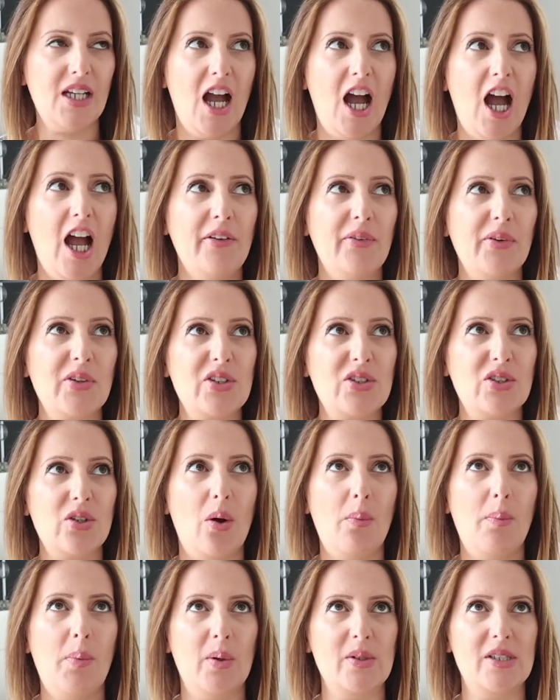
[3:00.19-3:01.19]
I was
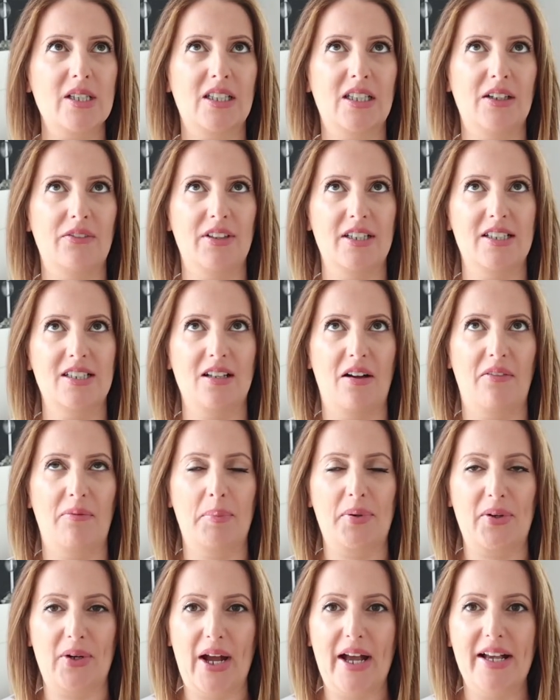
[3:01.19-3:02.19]
so positively
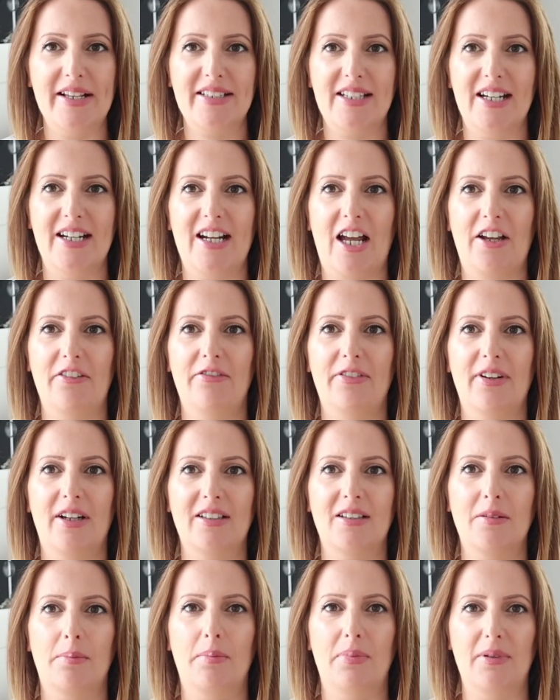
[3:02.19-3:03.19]
surprised and I
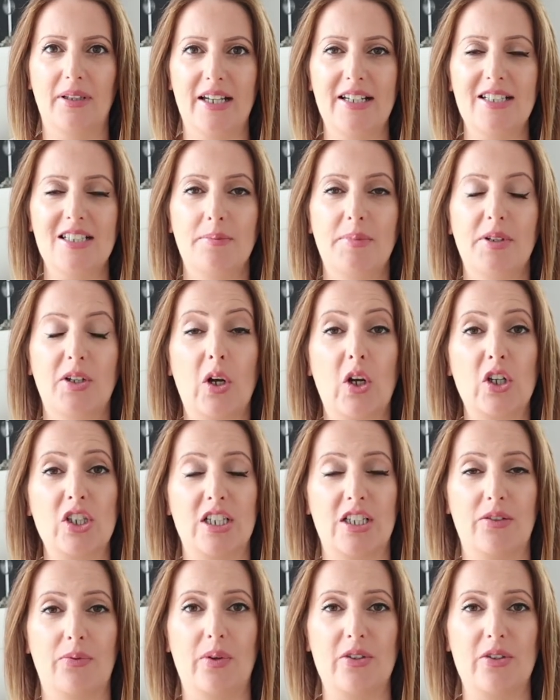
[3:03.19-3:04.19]
felt blessed because it